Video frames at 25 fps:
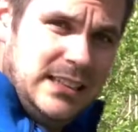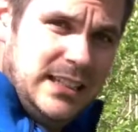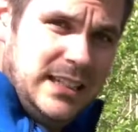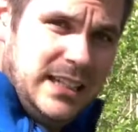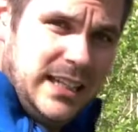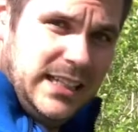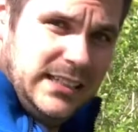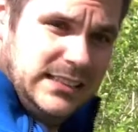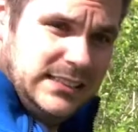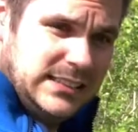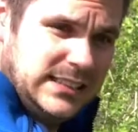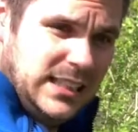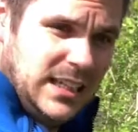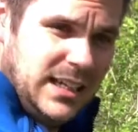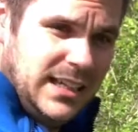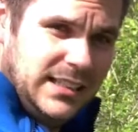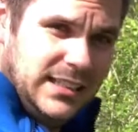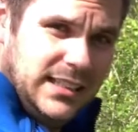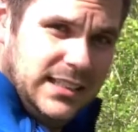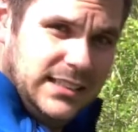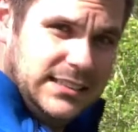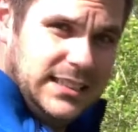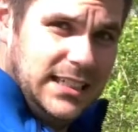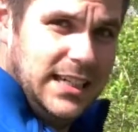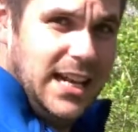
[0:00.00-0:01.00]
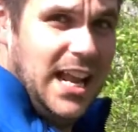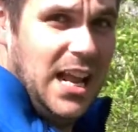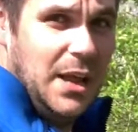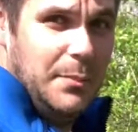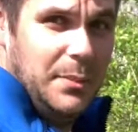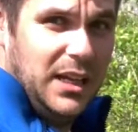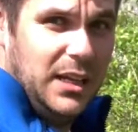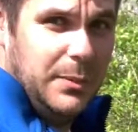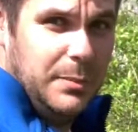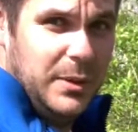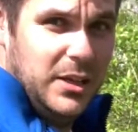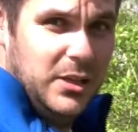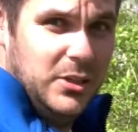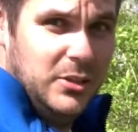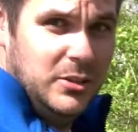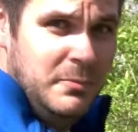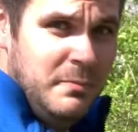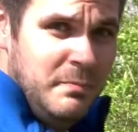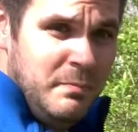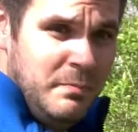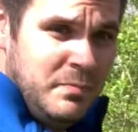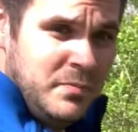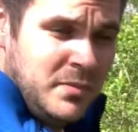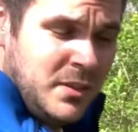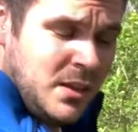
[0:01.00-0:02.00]
inside this in hammock mode.
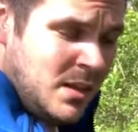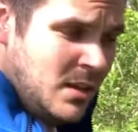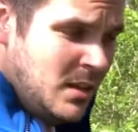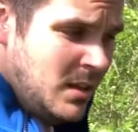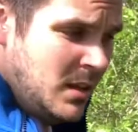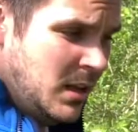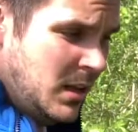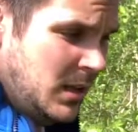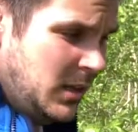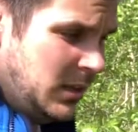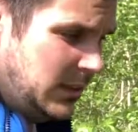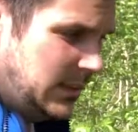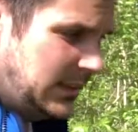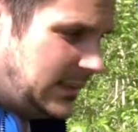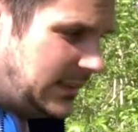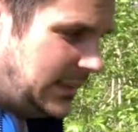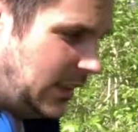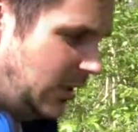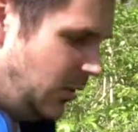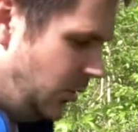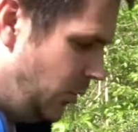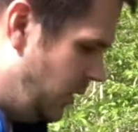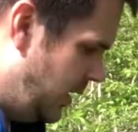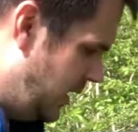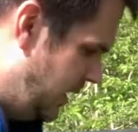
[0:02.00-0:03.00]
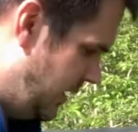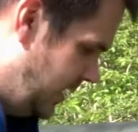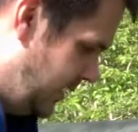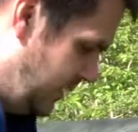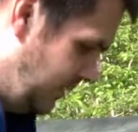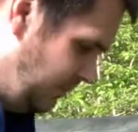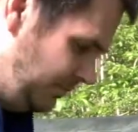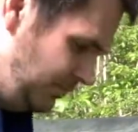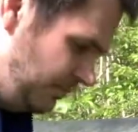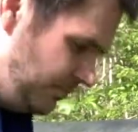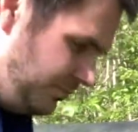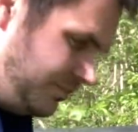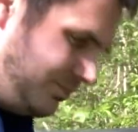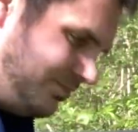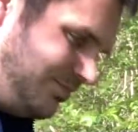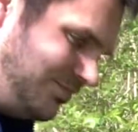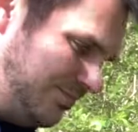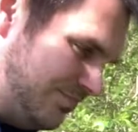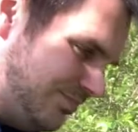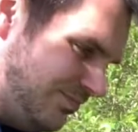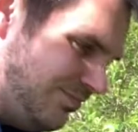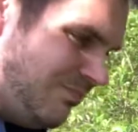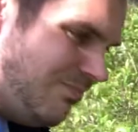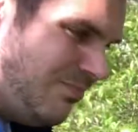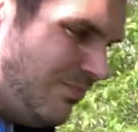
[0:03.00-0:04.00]
So,
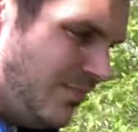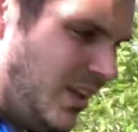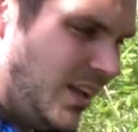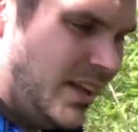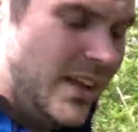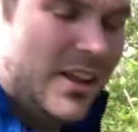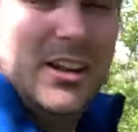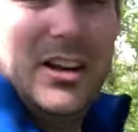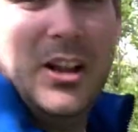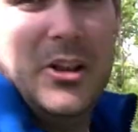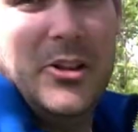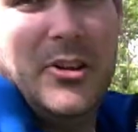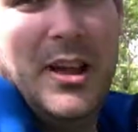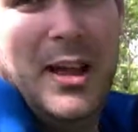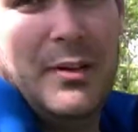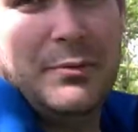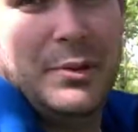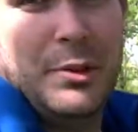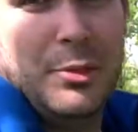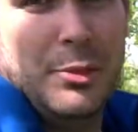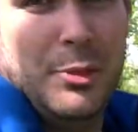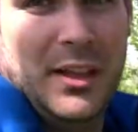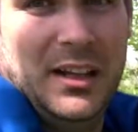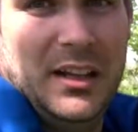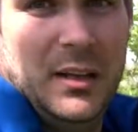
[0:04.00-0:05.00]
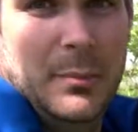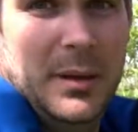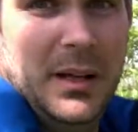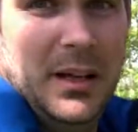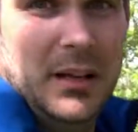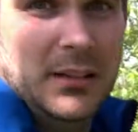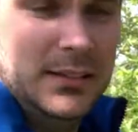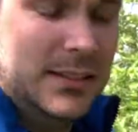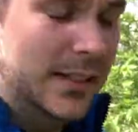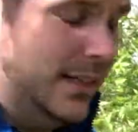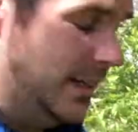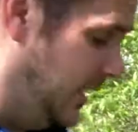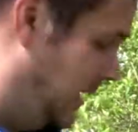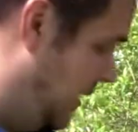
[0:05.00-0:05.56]
you have to think about that.